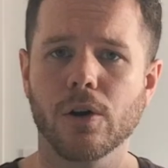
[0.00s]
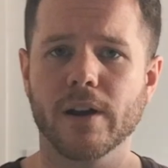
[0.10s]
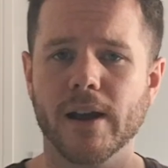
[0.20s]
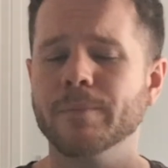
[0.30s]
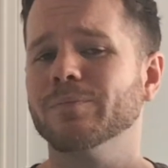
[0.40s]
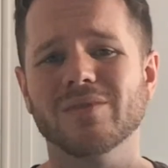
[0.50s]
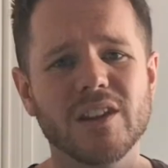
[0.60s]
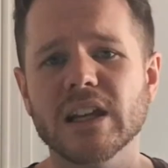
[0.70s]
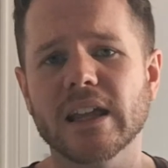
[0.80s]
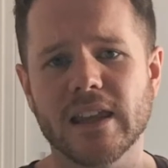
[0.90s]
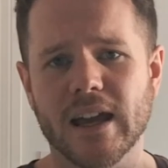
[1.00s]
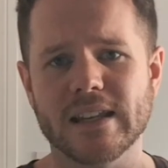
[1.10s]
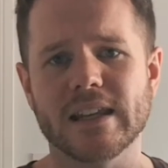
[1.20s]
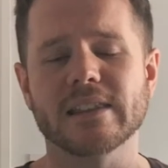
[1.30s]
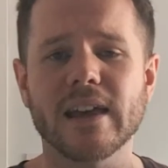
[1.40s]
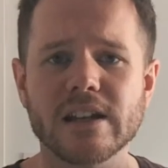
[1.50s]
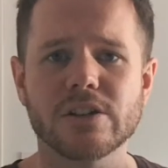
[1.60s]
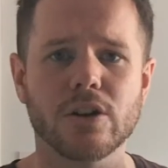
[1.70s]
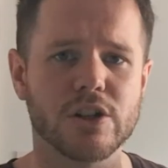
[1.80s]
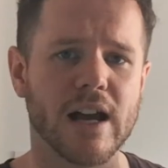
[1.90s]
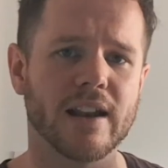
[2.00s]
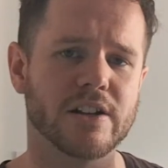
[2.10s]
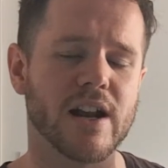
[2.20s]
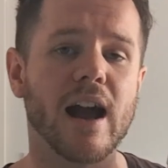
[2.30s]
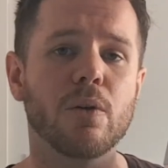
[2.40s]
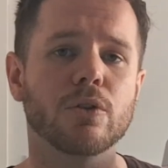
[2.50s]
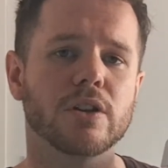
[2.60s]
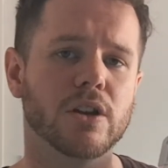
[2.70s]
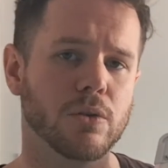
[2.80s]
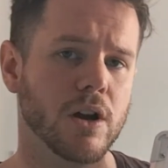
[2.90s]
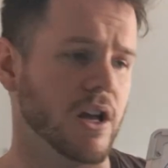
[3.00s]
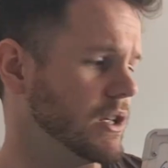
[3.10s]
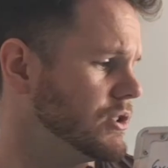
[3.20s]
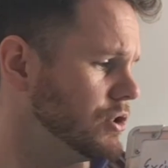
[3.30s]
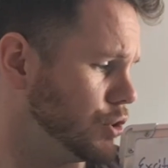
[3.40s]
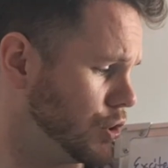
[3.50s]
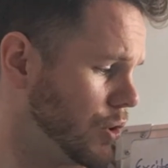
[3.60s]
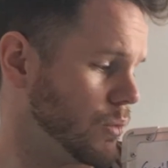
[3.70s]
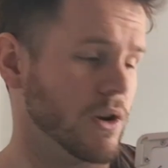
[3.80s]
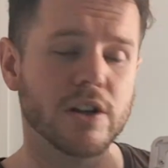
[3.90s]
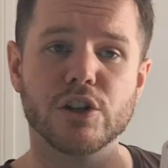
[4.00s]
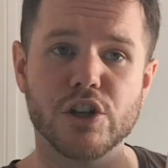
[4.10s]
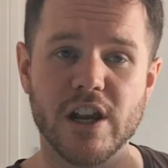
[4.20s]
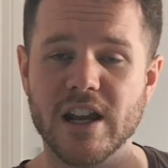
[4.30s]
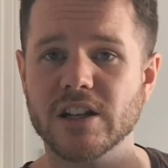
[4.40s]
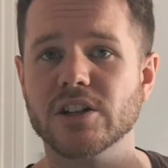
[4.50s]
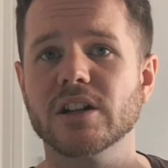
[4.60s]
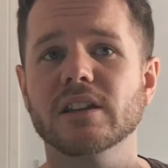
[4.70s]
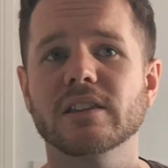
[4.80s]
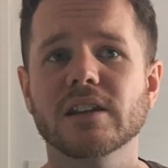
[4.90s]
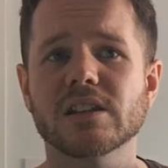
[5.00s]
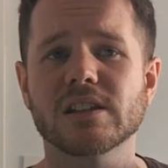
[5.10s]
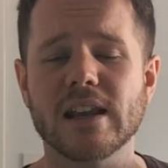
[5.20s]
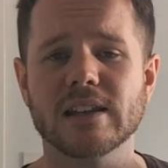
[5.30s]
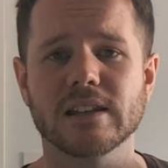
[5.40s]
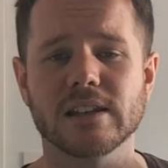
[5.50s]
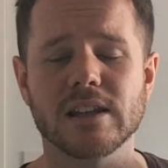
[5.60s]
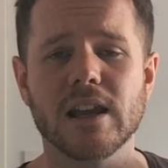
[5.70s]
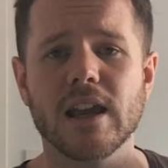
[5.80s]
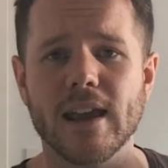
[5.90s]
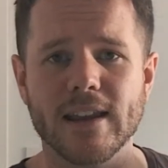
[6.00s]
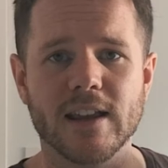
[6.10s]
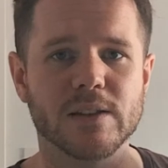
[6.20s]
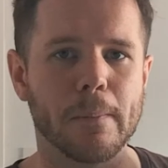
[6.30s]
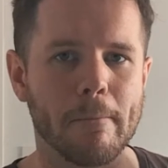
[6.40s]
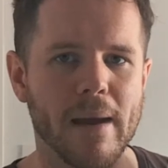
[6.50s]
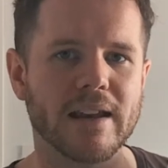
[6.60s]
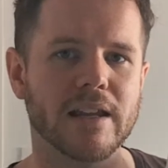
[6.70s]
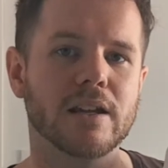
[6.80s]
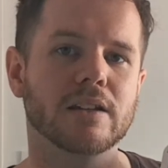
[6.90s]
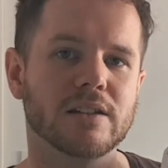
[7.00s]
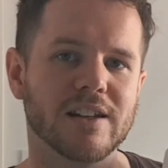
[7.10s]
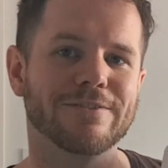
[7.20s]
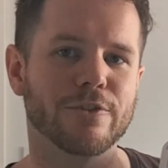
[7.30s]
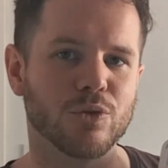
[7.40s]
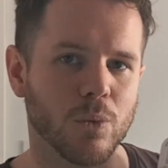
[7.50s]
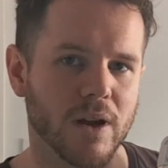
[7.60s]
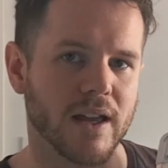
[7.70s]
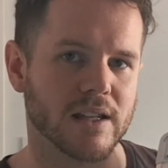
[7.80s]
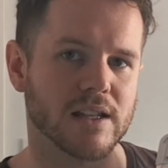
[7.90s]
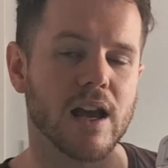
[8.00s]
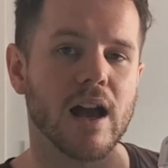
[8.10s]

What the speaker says: Okay, you get the idea. That's your challenge. I want you to change this sentence in as many different ways